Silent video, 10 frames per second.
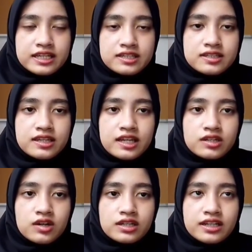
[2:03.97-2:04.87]
is an
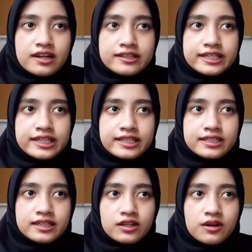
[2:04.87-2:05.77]

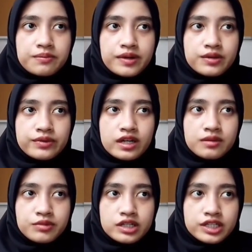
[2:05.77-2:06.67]
organic compound with a
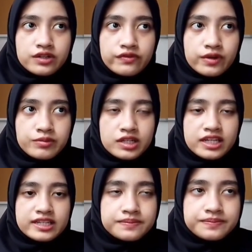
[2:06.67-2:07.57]
molecular
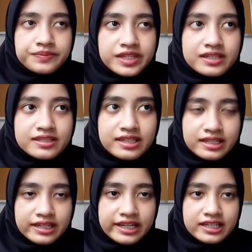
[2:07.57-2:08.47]
formula
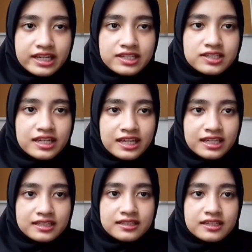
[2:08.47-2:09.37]

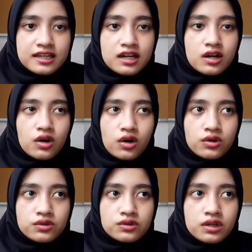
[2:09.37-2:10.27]

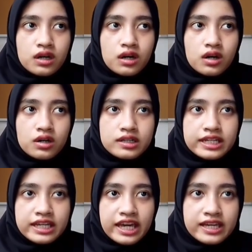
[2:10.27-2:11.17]
C9H8O, or
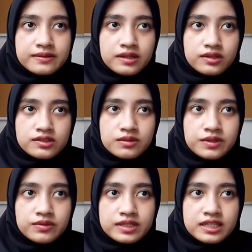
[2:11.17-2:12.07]
it can also be
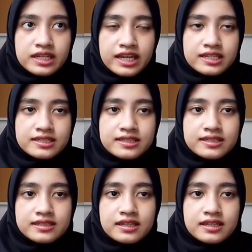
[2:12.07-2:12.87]
written as